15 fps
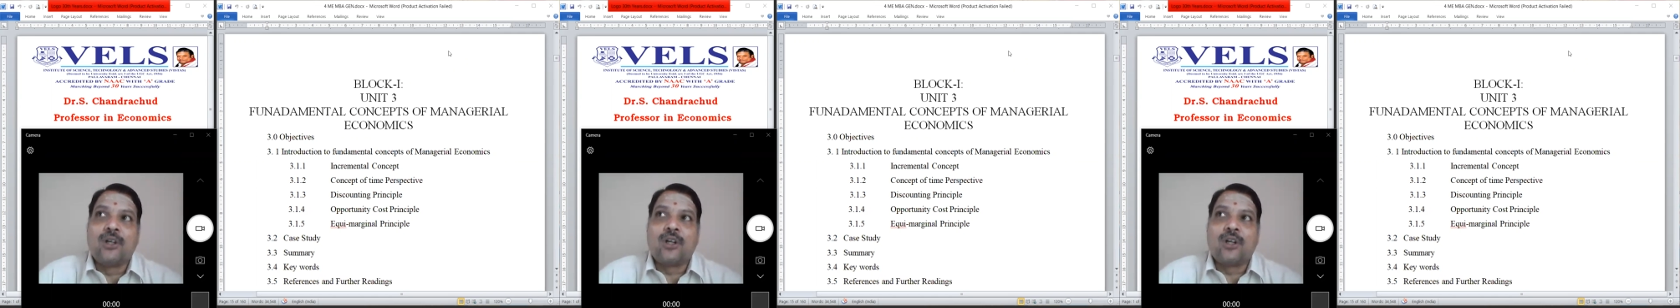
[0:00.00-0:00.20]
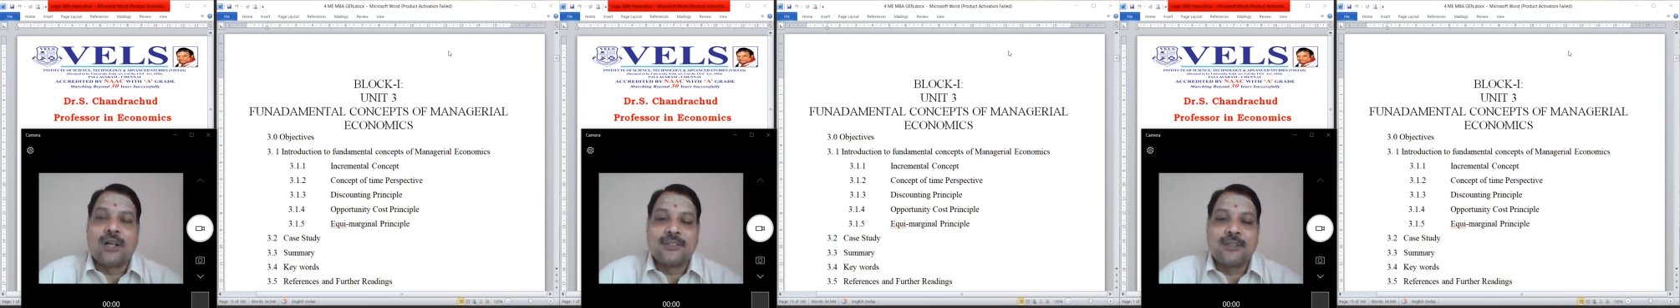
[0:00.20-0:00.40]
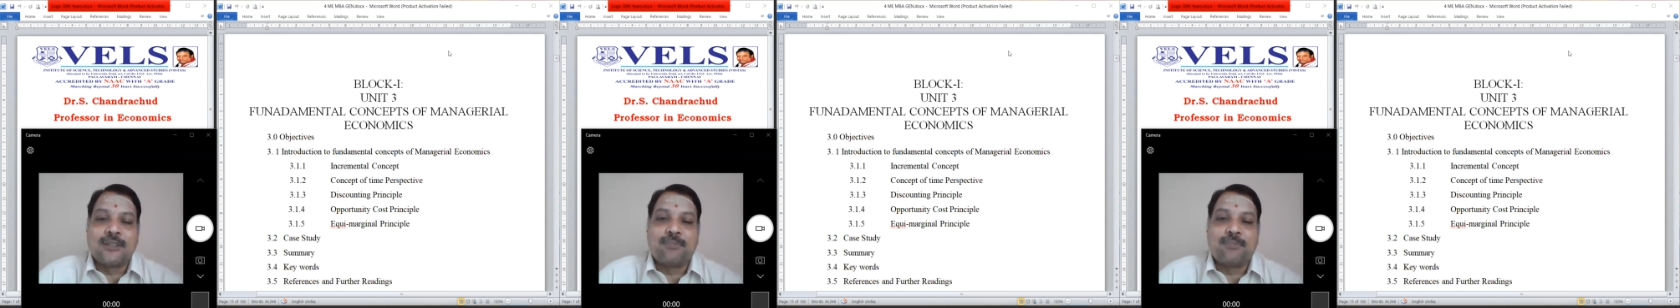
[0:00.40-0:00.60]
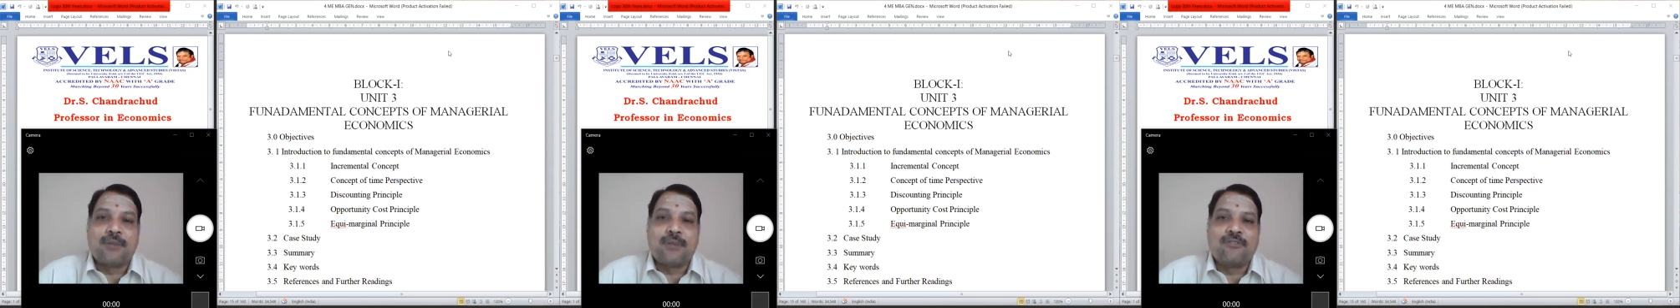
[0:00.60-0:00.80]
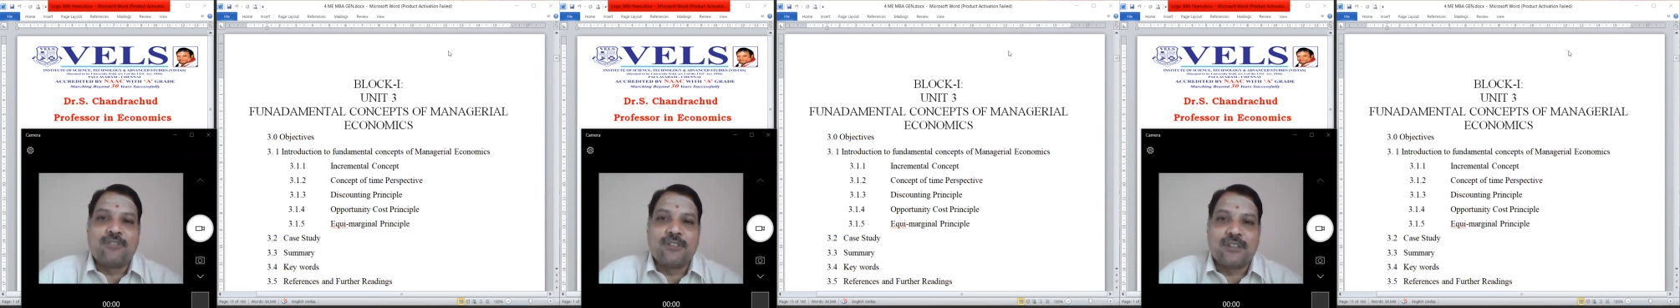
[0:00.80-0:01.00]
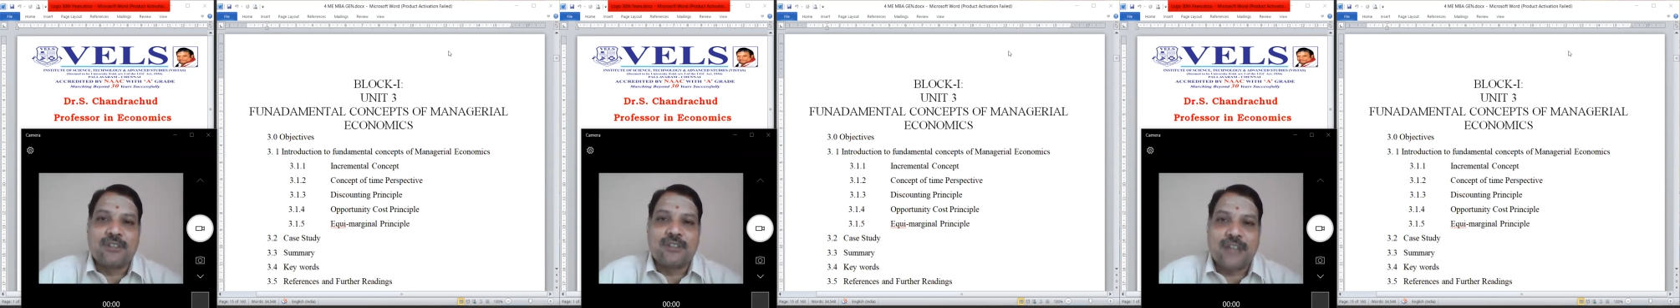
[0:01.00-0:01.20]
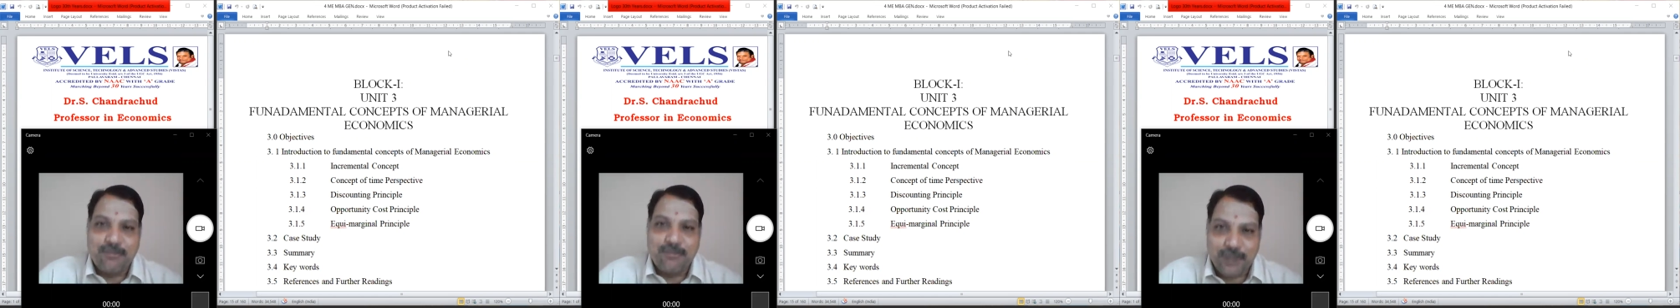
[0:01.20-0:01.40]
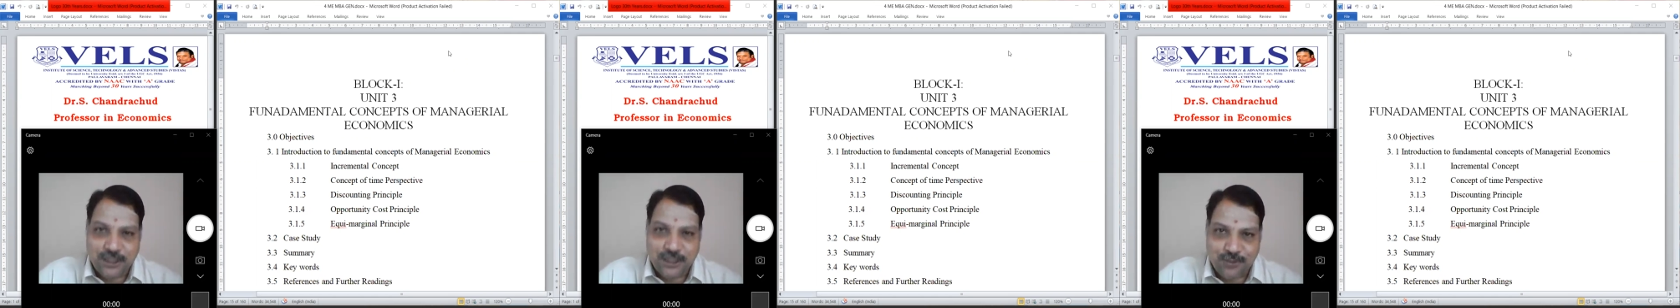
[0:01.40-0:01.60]
concept of
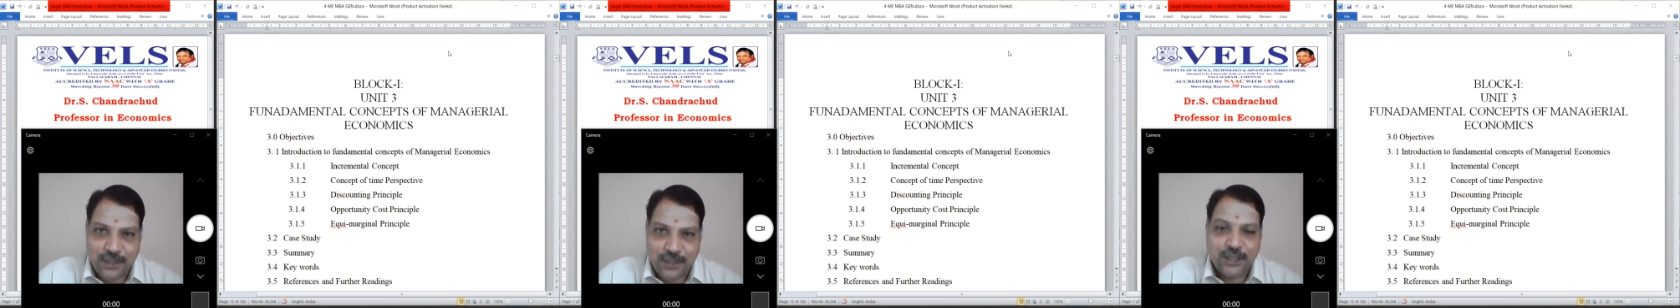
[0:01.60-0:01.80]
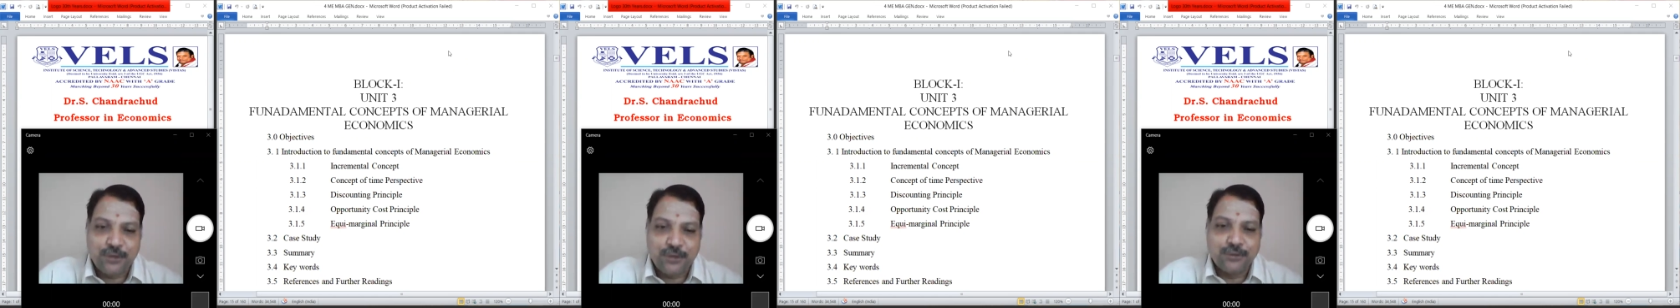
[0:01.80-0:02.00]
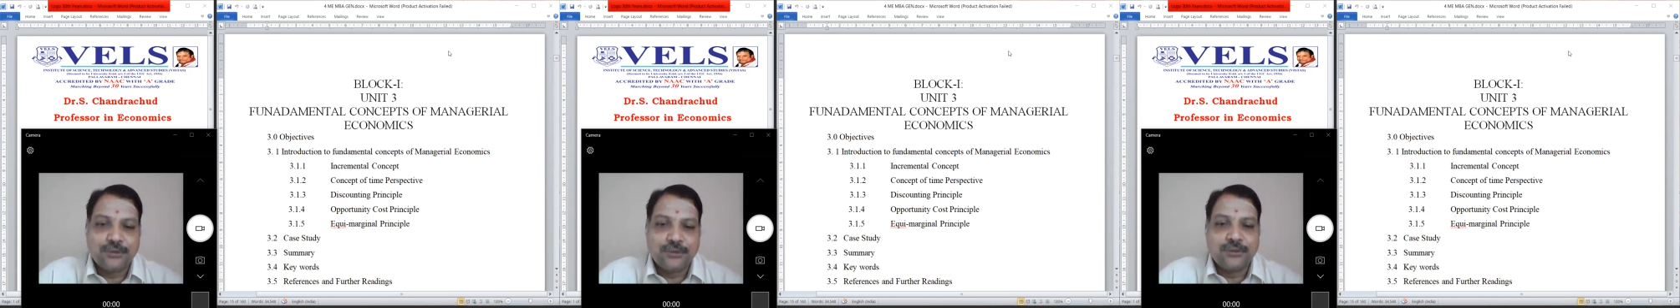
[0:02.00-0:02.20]
time perspective,